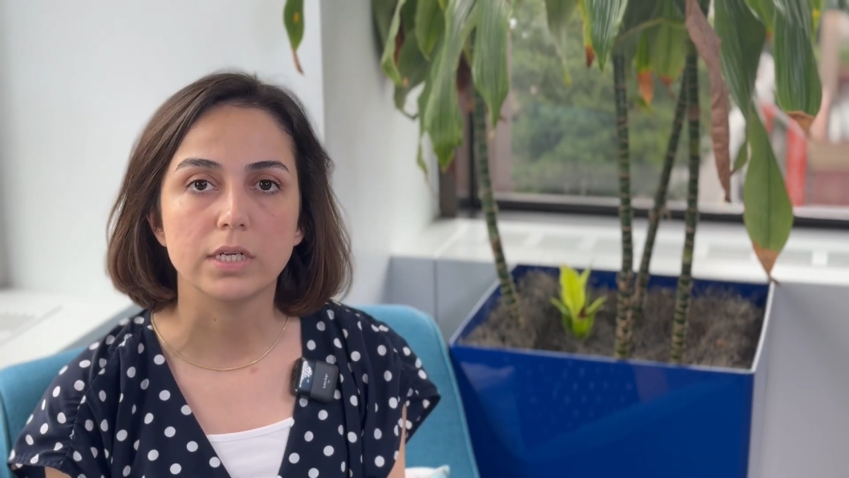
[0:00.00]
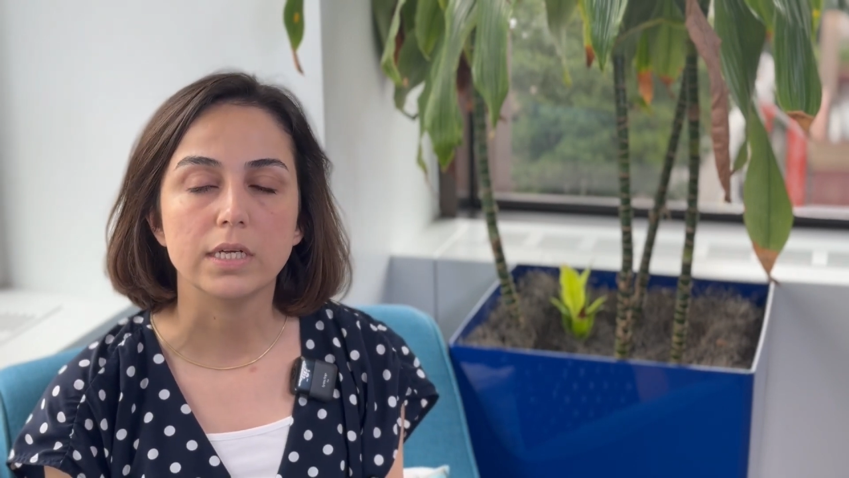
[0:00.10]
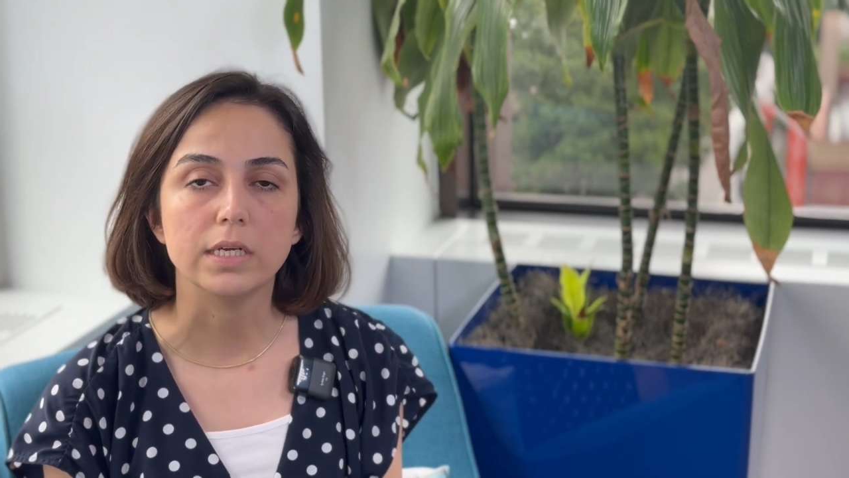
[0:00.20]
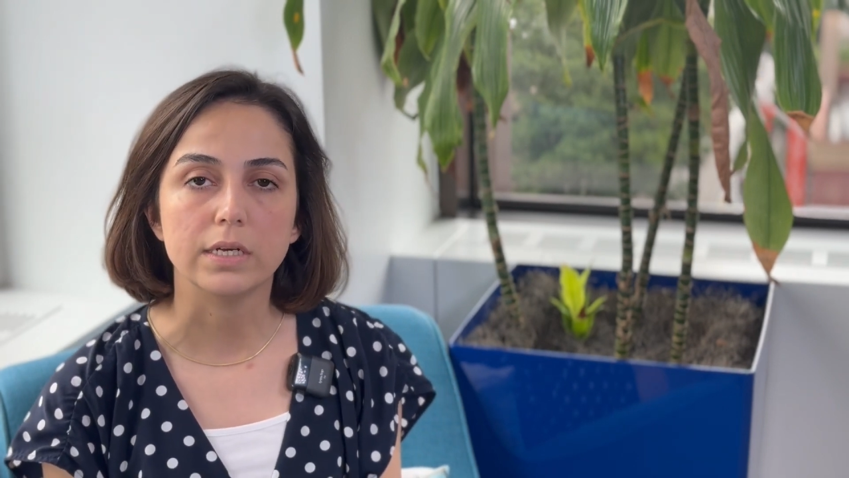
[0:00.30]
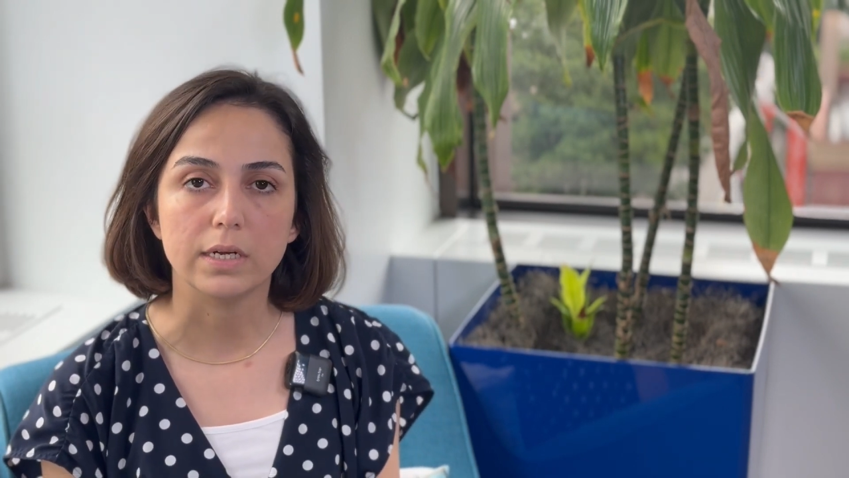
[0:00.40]

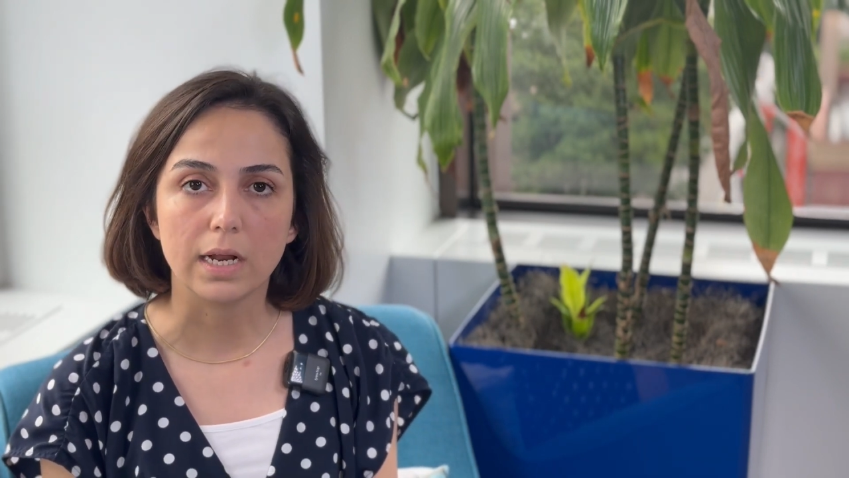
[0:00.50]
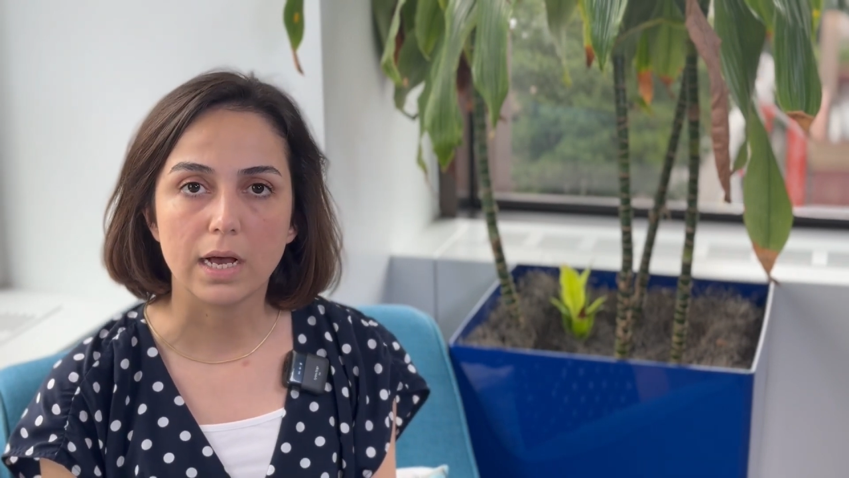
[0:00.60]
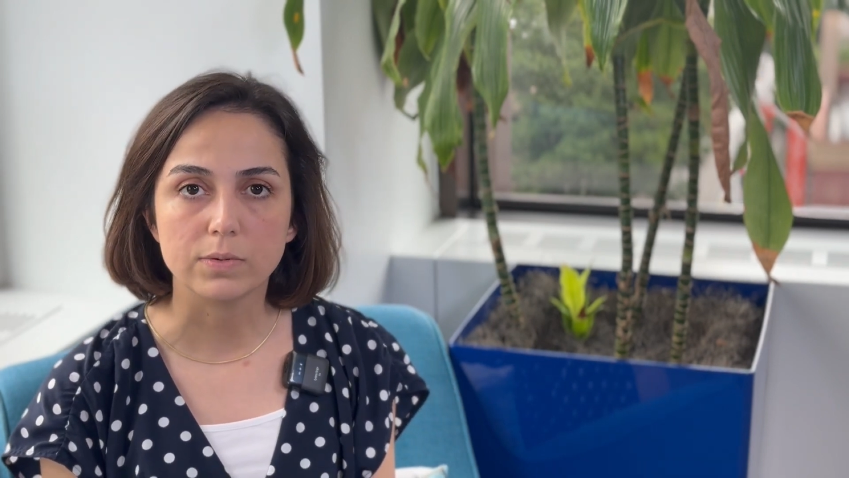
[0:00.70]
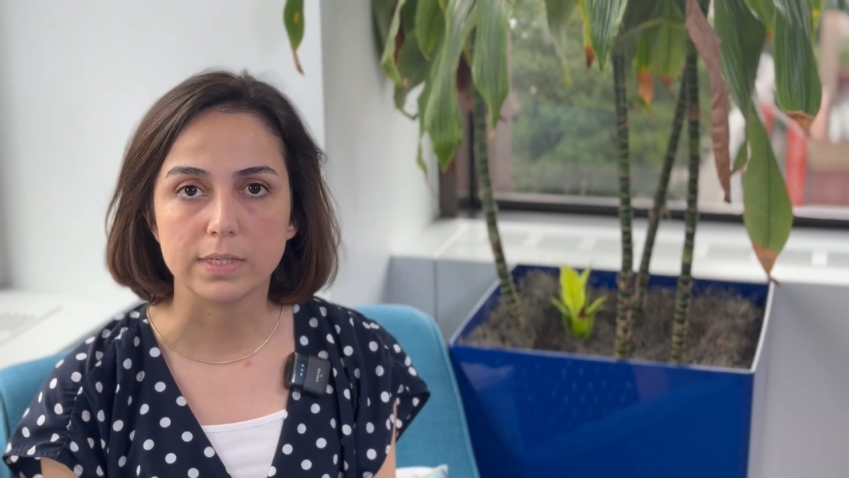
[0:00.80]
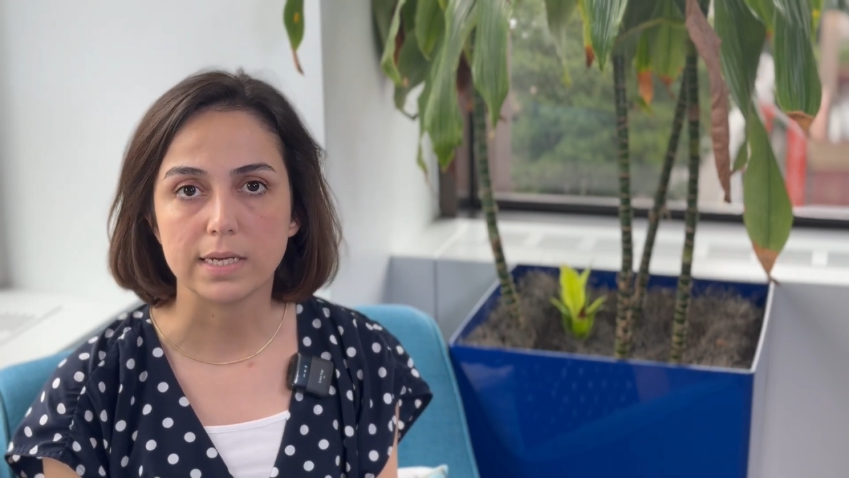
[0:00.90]
in
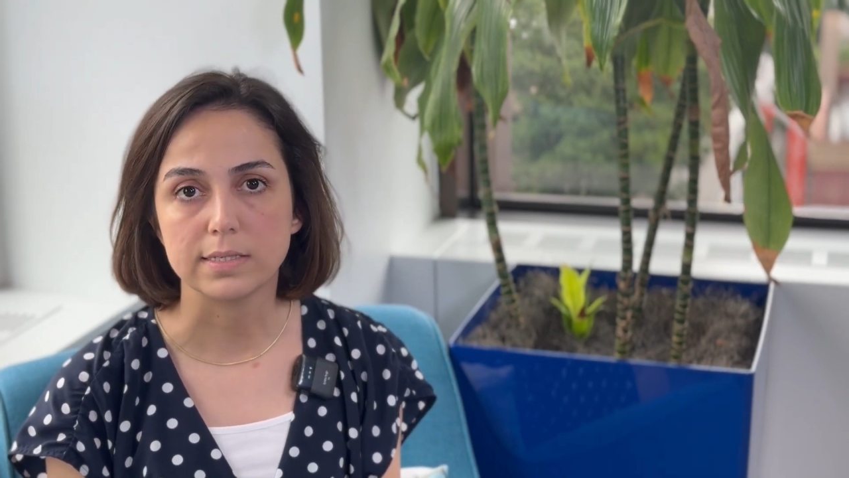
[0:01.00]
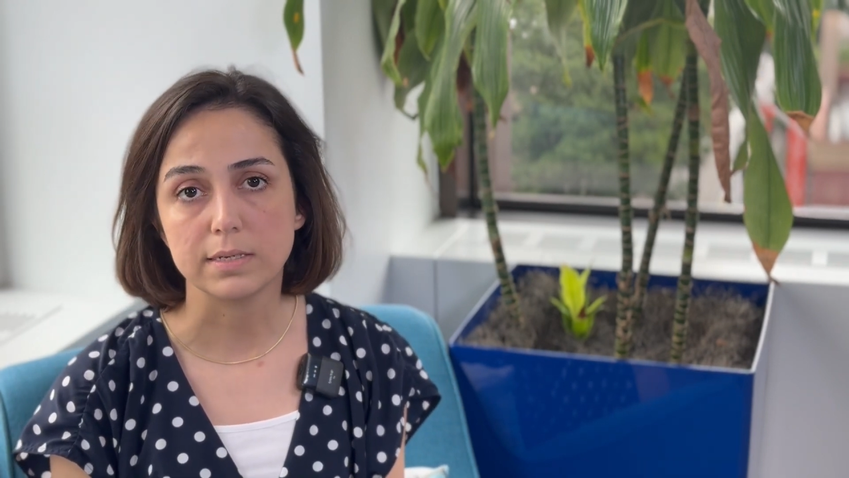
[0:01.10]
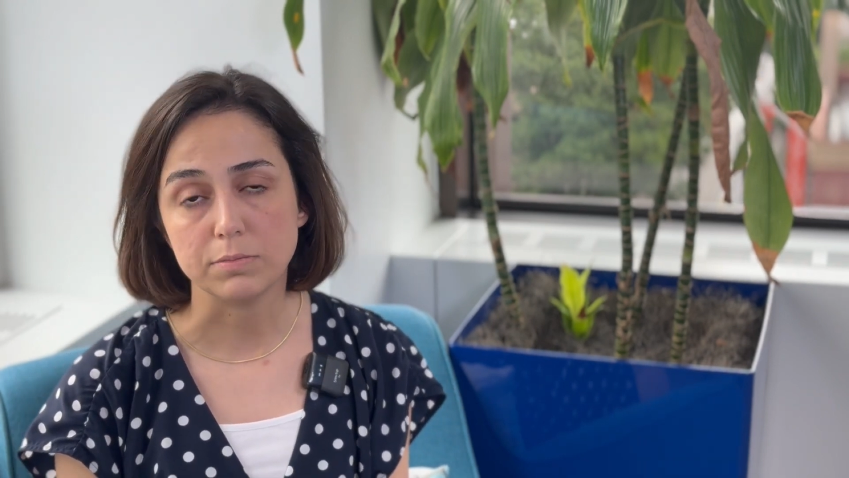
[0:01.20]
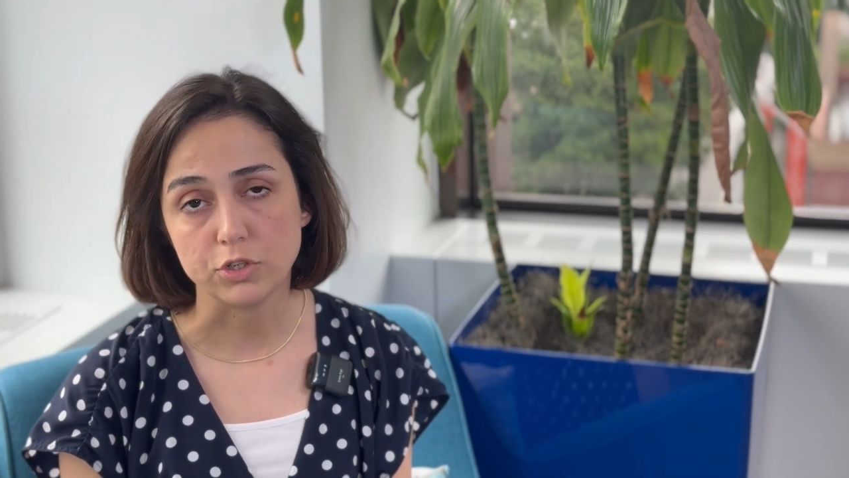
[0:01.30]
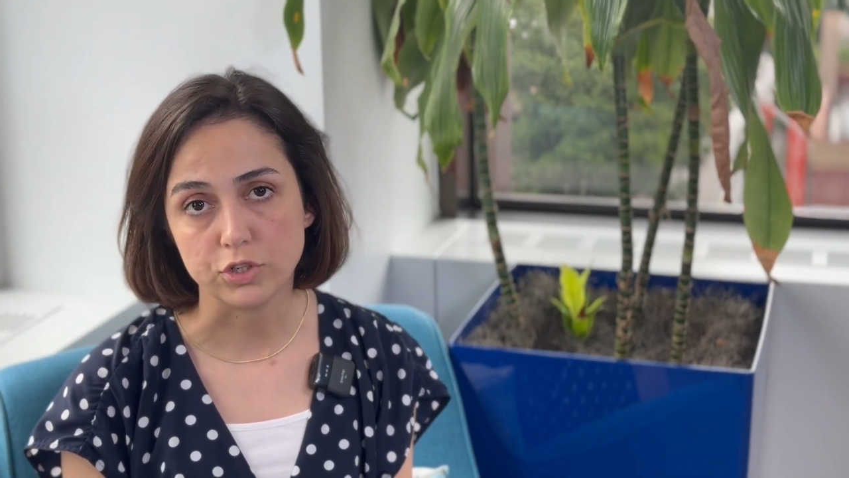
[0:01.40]
greenhouse gas
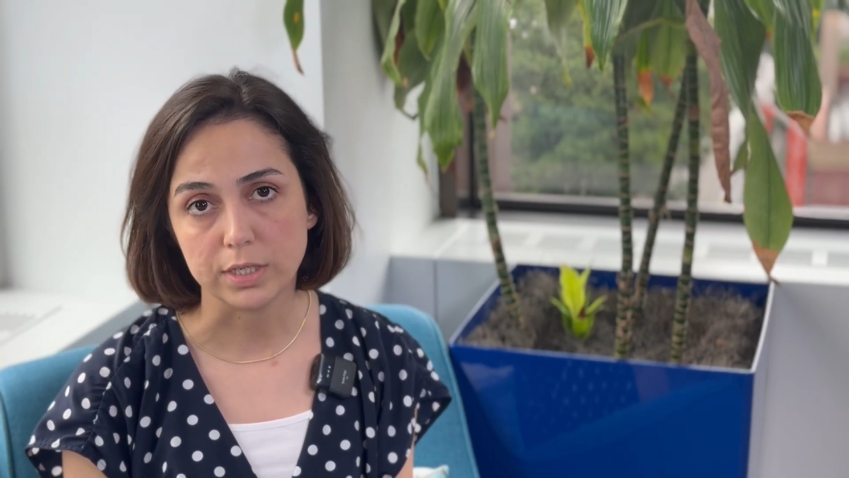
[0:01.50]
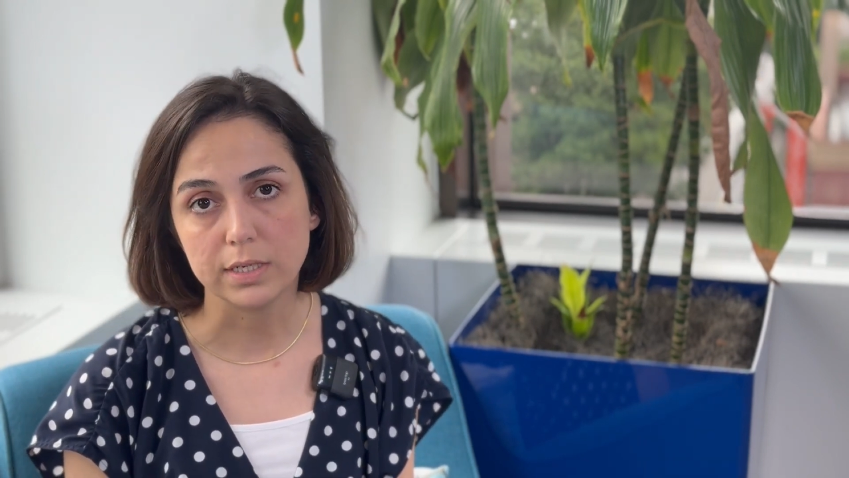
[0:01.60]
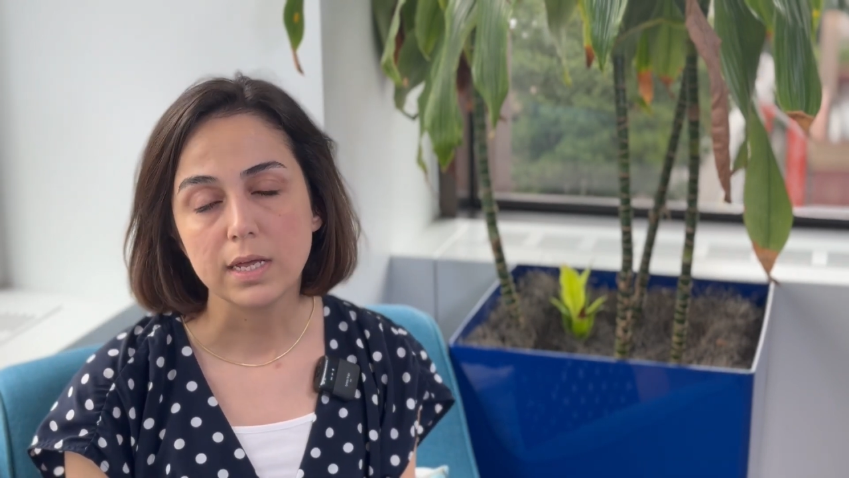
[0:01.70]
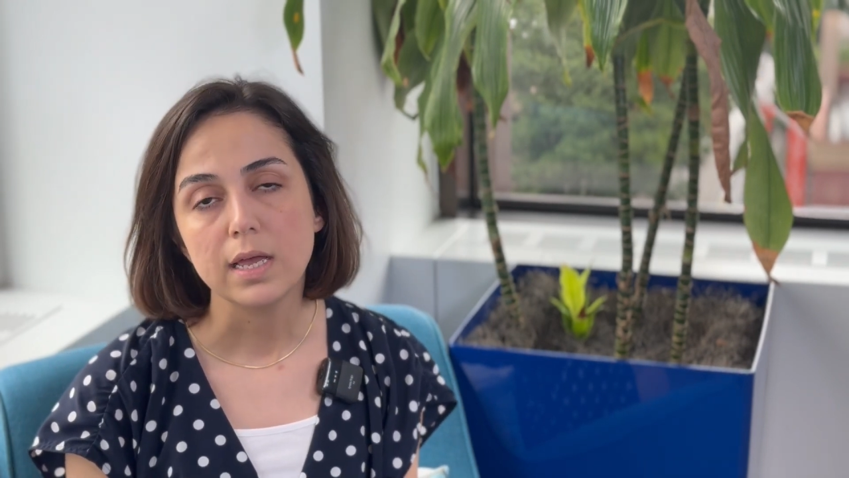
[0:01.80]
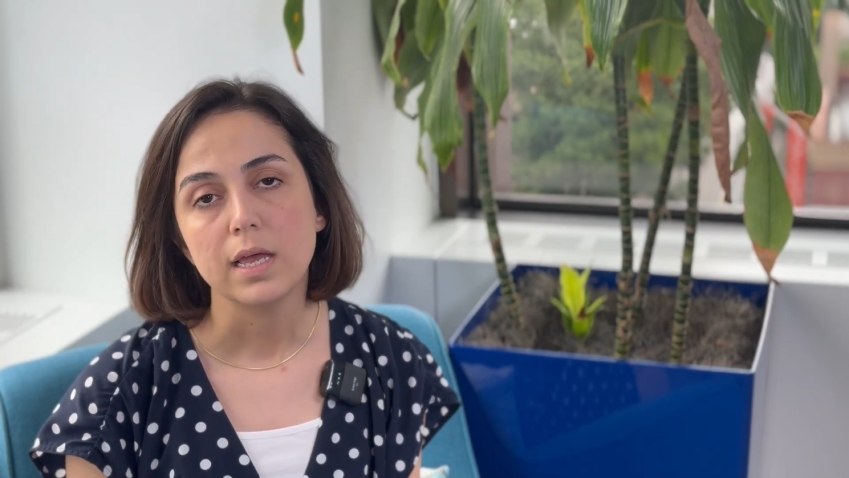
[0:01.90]
emission,